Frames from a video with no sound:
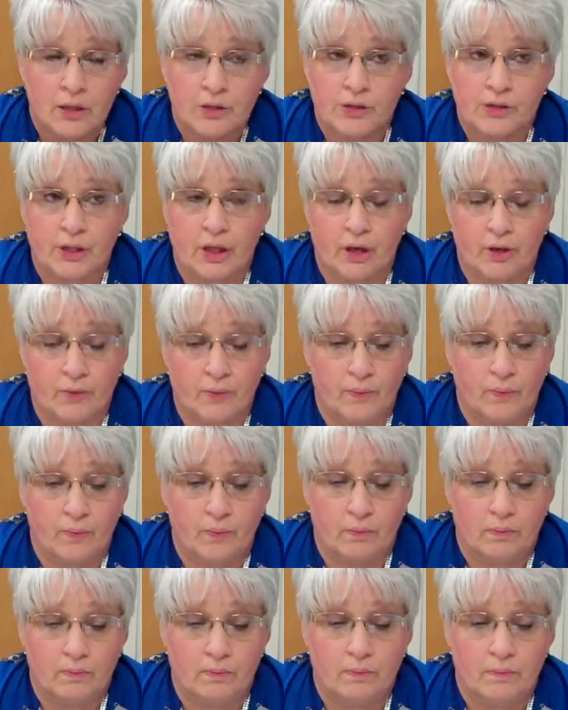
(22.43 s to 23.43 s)
So
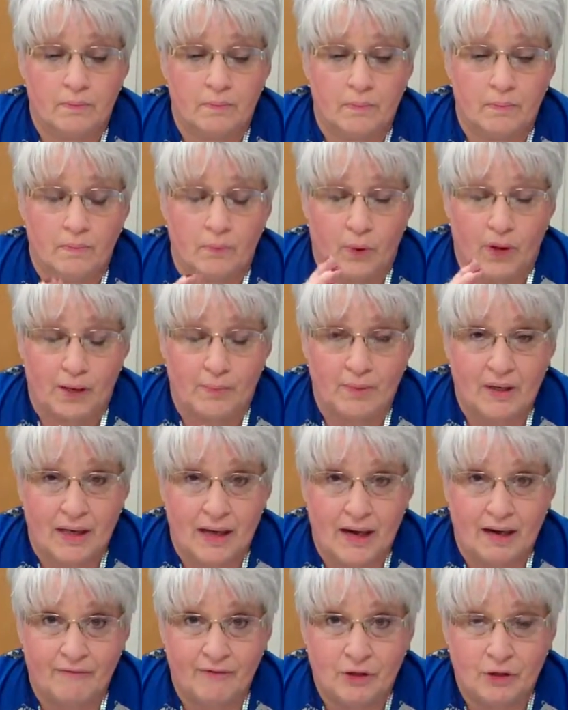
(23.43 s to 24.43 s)
what I'm going
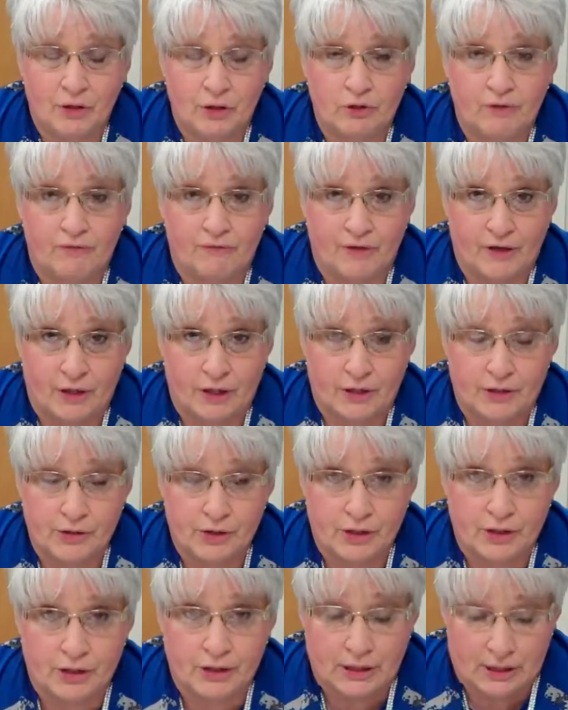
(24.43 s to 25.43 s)
to have you do
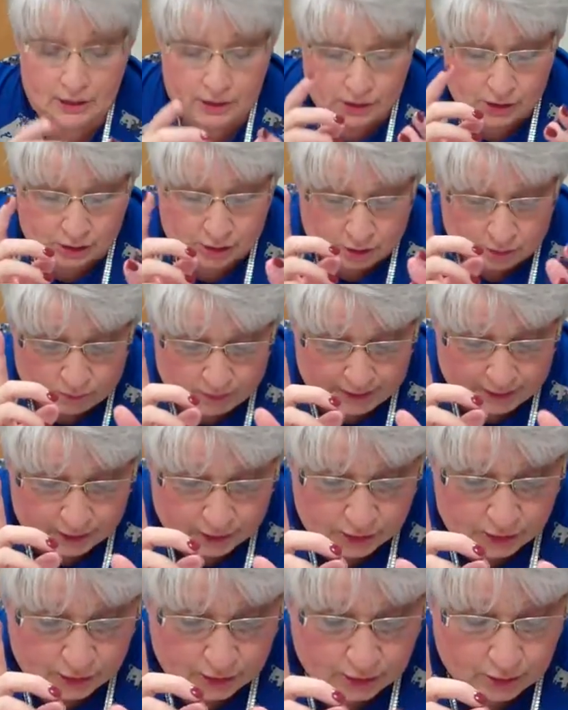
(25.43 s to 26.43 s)
first is you're
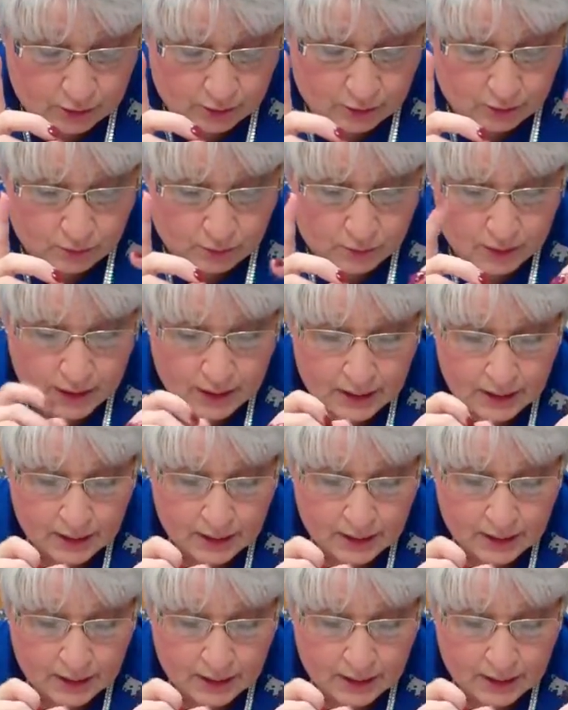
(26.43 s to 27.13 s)
going to,